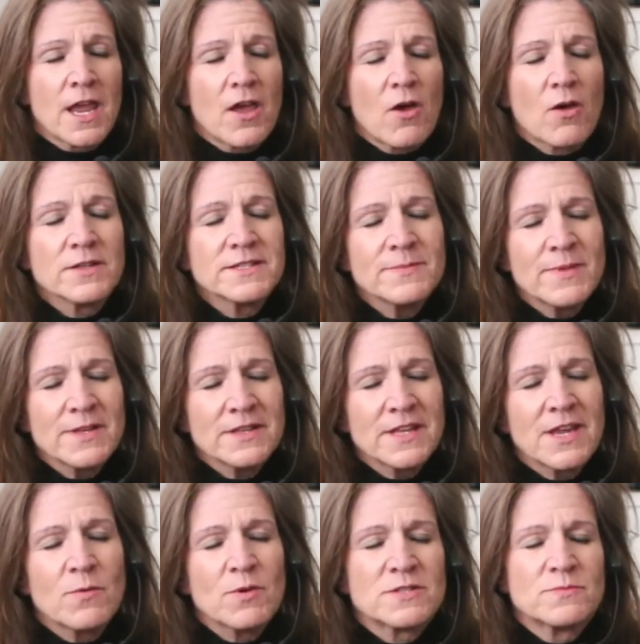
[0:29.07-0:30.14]

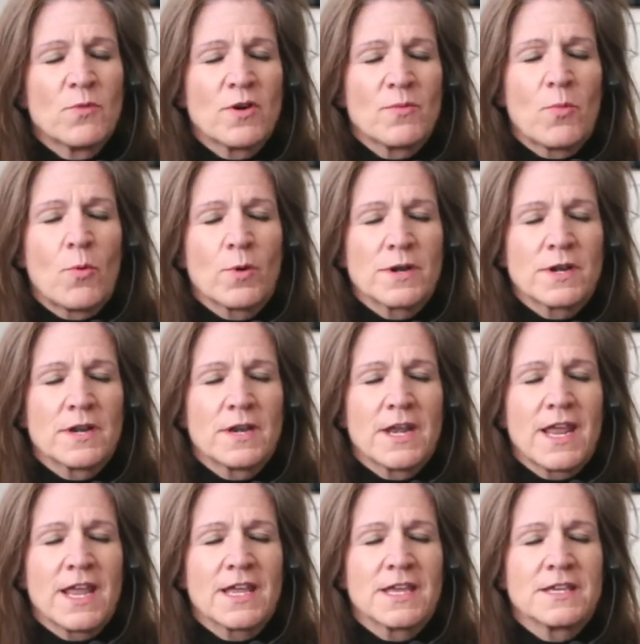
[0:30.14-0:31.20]
Ultimately, what's more important
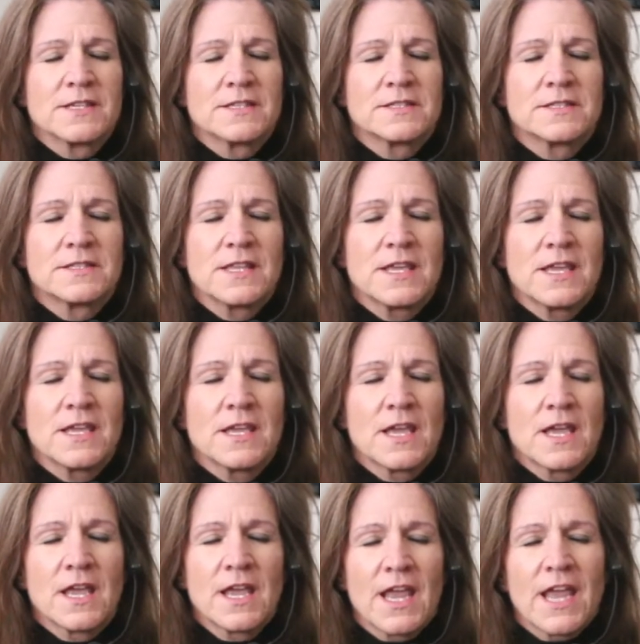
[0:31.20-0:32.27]
is the
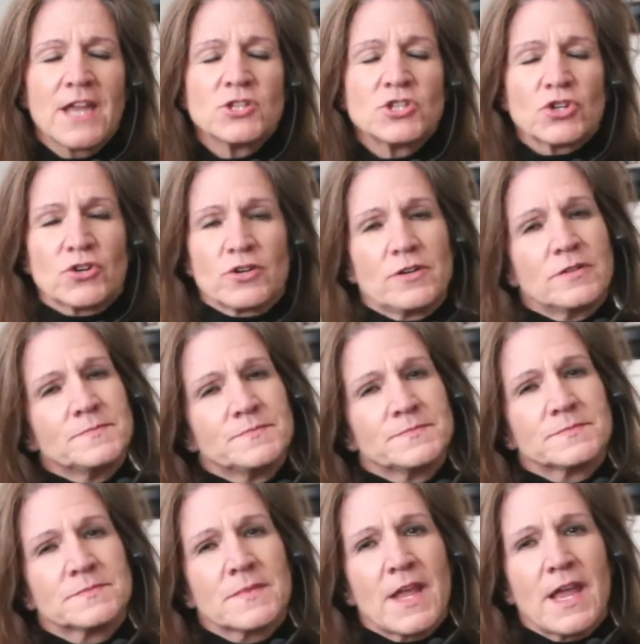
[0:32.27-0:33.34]
internal.
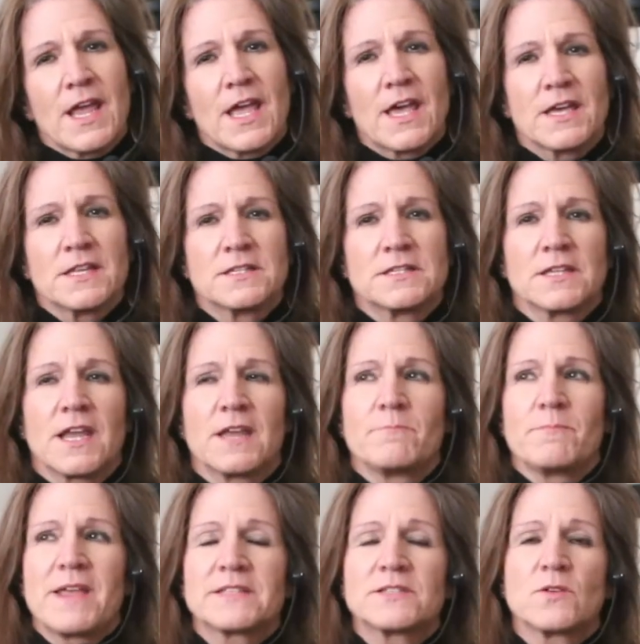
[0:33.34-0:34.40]
And it
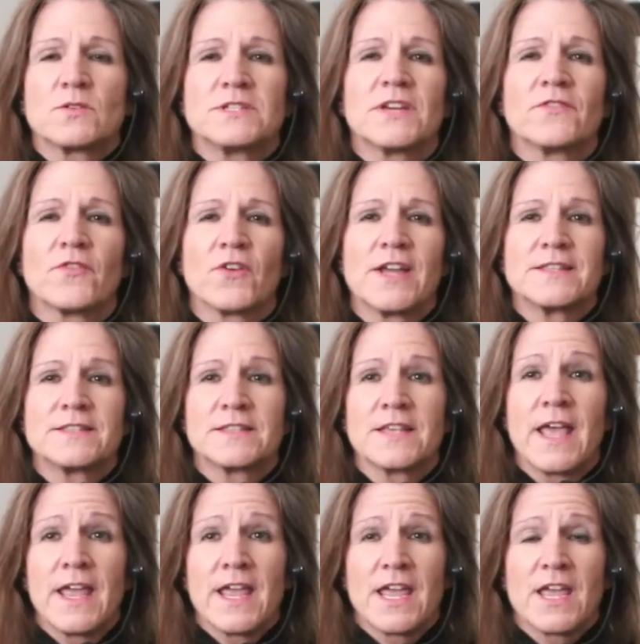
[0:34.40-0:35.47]
makes no difference
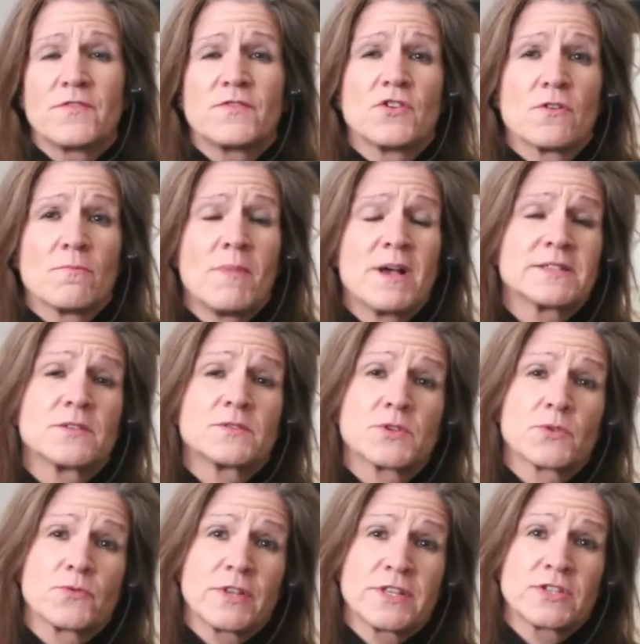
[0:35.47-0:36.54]
if your muscles
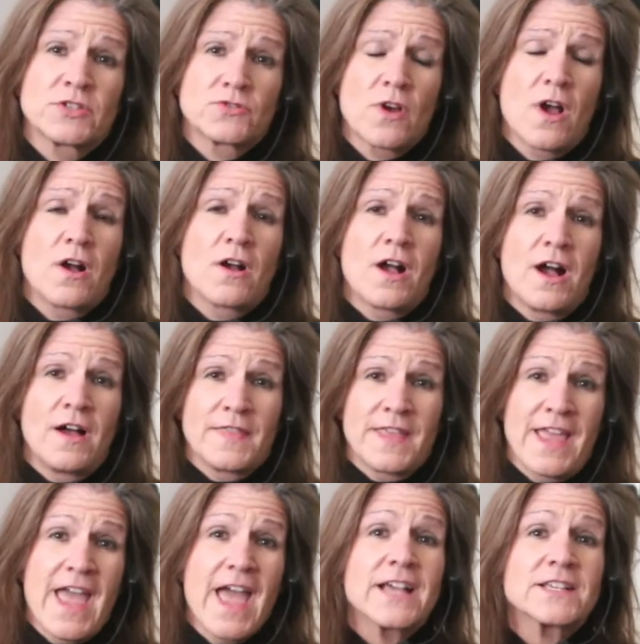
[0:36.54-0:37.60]
are really strong on
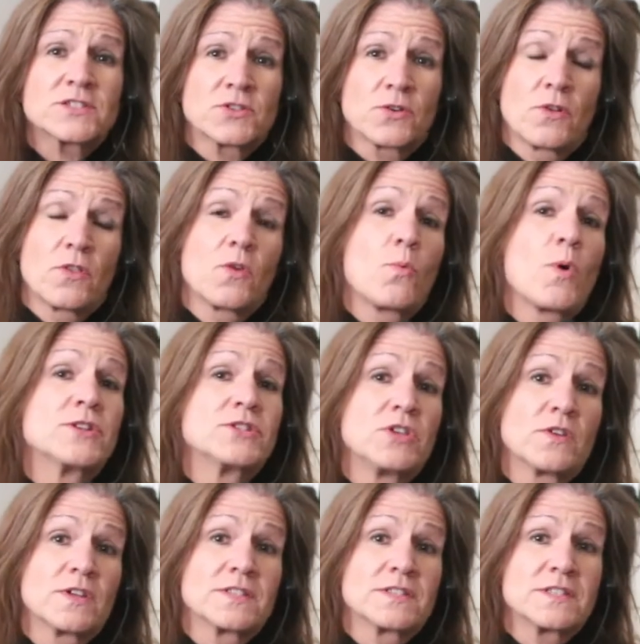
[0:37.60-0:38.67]
the external, the ones you
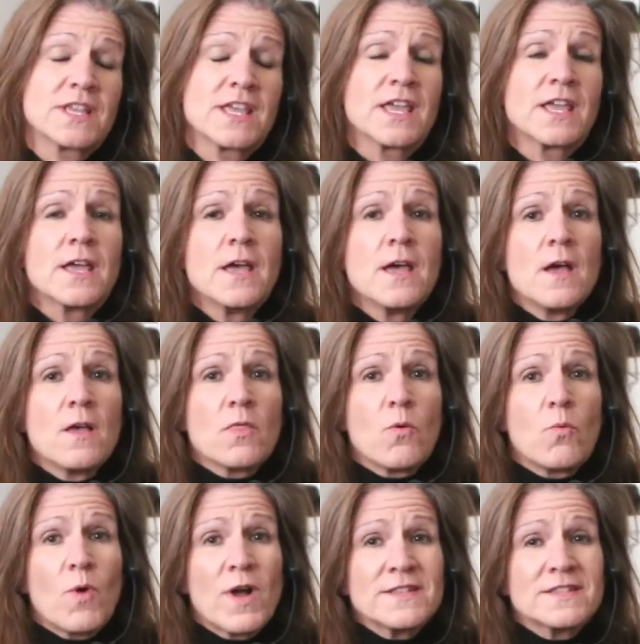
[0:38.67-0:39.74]
can see. The
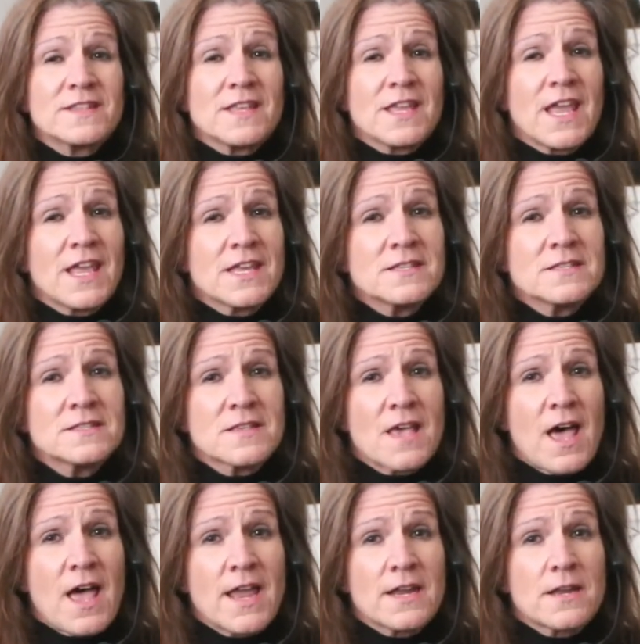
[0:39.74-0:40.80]
ones in the
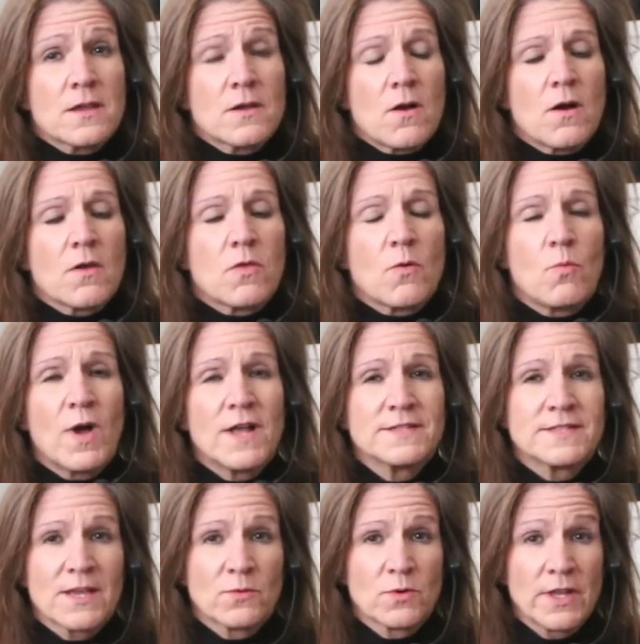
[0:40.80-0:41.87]
inside are the ones
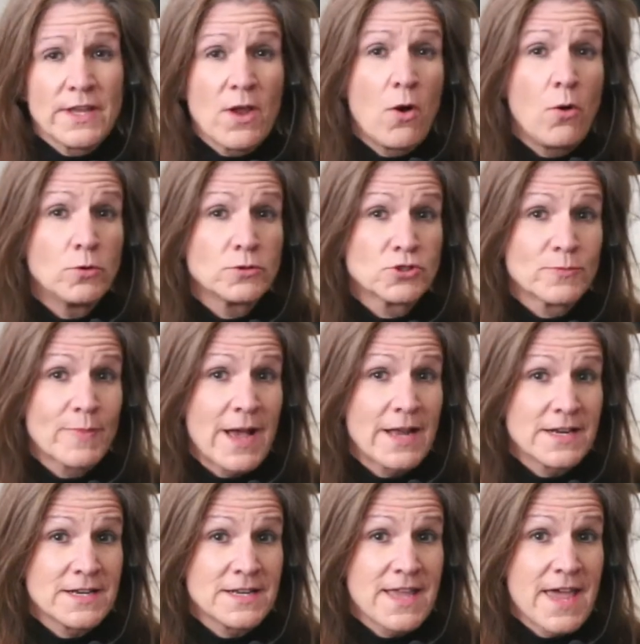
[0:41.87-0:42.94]
that really hold your
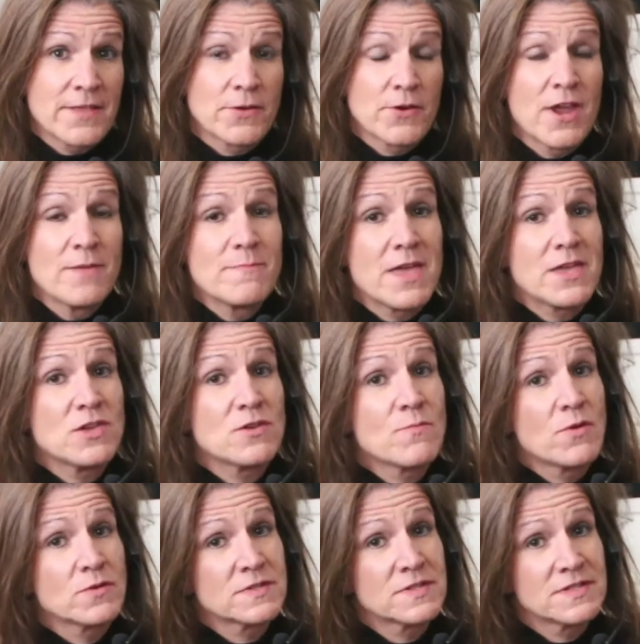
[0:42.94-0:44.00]
body together and make you
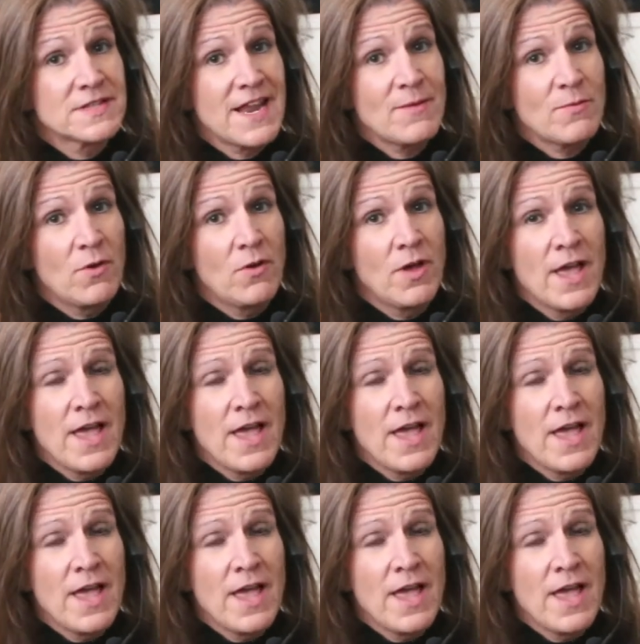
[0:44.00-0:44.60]
most stable.